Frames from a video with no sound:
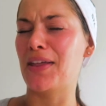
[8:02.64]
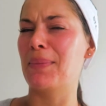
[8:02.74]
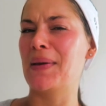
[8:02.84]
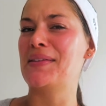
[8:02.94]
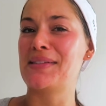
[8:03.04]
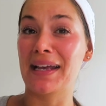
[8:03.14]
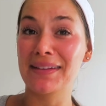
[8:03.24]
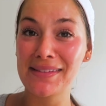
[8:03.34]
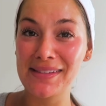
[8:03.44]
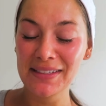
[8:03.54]
that makes
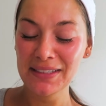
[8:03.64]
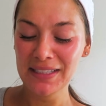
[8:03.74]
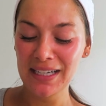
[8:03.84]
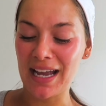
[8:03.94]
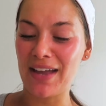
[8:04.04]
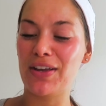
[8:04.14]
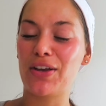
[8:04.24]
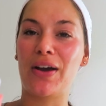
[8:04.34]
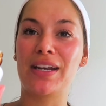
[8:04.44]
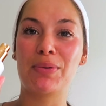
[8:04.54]
sense. And then
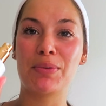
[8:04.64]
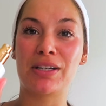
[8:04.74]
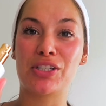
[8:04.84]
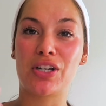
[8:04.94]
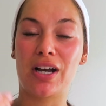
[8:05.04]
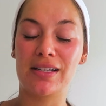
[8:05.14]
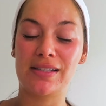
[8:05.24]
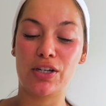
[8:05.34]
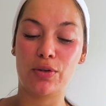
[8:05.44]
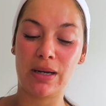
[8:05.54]
going in with my
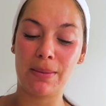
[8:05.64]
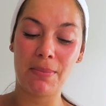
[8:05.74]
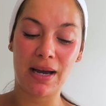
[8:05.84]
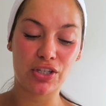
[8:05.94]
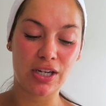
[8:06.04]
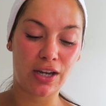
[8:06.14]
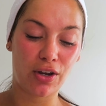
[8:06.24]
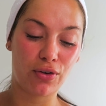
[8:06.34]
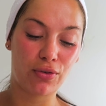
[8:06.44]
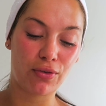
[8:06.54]
Charlotte Tilbury
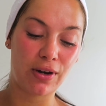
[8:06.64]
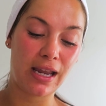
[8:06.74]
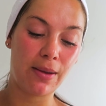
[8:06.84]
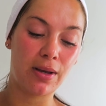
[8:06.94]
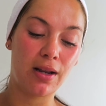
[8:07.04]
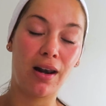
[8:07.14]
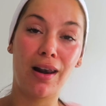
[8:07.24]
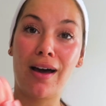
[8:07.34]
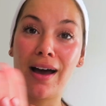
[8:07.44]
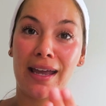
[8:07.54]
Magic Cream
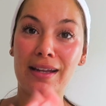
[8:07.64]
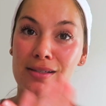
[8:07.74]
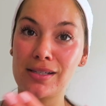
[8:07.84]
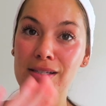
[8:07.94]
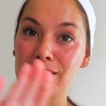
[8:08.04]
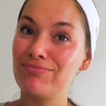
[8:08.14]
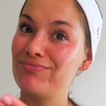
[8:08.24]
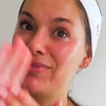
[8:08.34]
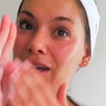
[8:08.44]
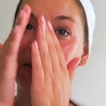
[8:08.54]
Light.
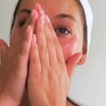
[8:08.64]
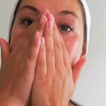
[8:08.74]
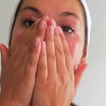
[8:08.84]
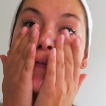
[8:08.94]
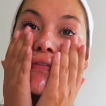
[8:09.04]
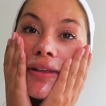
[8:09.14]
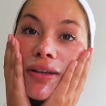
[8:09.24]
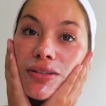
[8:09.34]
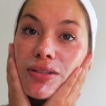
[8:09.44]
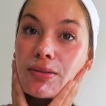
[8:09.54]
I do love
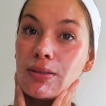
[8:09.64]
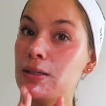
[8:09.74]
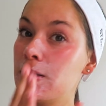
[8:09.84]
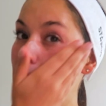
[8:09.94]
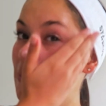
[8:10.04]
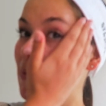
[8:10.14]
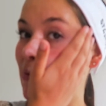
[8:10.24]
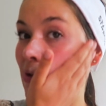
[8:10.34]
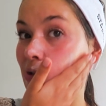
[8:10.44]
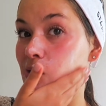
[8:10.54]
this.
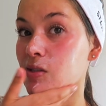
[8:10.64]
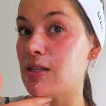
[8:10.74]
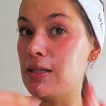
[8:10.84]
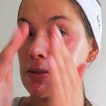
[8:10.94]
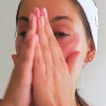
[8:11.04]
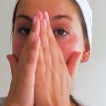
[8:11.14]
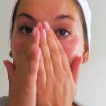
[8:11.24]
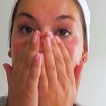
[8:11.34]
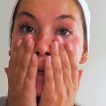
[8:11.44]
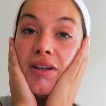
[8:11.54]
This is
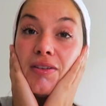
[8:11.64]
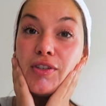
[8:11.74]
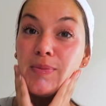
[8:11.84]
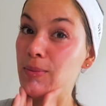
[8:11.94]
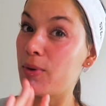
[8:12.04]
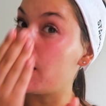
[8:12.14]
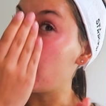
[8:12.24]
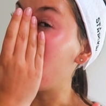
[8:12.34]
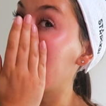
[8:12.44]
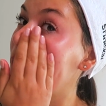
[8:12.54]
not, I've just been wearing
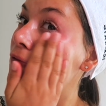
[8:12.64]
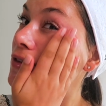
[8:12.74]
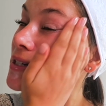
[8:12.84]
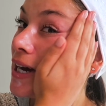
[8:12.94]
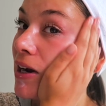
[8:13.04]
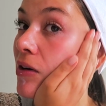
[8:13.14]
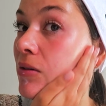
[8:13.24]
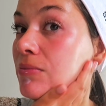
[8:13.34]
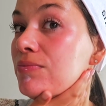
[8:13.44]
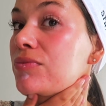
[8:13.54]
it every
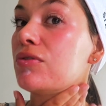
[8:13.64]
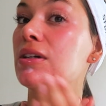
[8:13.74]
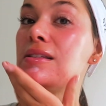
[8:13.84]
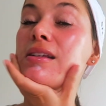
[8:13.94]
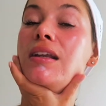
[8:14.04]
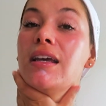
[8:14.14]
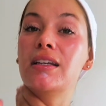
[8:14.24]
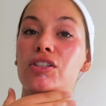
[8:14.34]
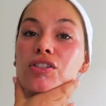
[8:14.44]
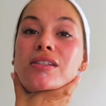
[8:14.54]
day recently and
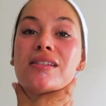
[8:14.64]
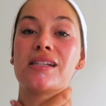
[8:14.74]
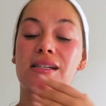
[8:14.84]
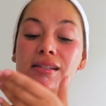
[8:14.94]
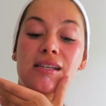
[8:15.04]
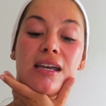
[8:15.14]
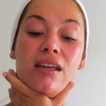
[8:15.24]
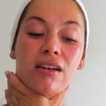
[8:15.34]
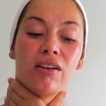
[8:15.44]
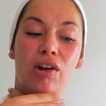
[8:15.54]
it just sinks
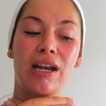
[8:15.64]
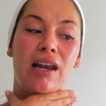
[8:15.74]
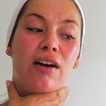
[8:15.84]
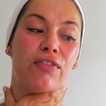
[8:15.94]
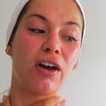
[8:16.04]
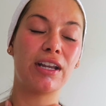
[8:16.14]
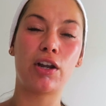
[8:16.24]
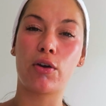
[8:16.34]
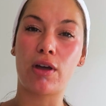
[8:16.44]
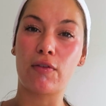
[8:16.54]
in and I love that I
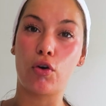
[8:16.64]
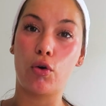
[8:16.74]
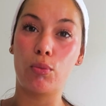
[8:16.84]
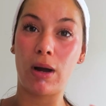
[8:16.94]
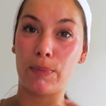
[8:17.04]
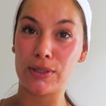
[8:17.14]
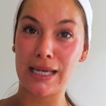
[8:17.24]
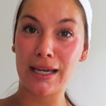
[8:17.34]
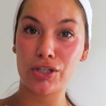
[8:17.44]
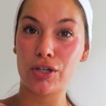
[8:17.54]
know that I've got all my
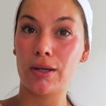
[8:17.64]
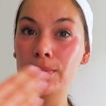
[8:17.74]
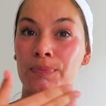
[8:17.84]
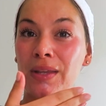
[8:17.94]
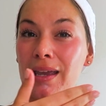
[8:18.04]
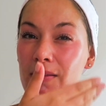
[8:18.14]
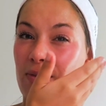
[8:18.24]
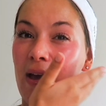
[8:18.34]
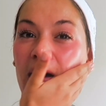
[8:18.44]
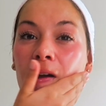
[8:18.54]
protection
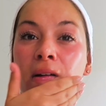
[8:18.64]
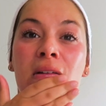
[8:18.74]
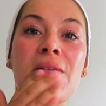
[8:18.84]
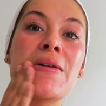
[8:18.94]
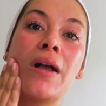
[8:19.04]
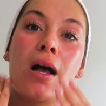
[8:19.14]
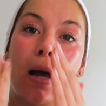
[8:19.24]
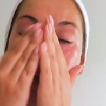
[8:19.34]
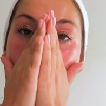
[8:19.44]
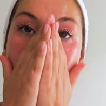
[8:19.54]
in there.
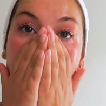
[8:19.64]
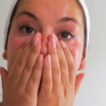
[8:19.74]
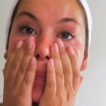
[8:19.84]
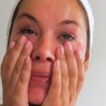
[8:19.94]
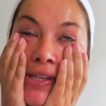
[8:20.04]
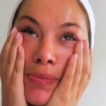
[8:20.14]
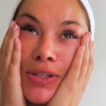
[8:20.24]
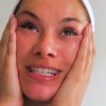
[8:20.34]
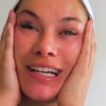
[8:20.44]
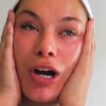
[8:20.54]
Um,
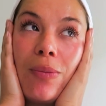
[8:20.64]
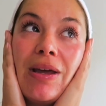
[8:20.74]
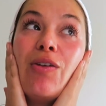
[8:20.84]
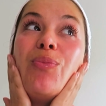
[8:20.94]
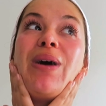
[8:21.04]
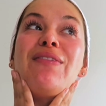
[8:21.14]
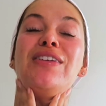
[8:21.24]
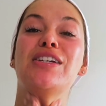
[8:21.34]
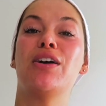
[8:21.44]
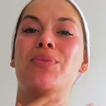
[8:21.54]
someone did comment on my
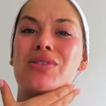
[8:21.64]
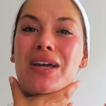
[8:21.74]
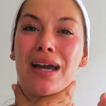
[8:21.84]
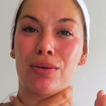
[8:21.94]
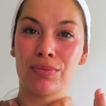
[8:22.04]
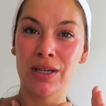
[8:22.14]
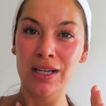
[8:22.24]
video and was like,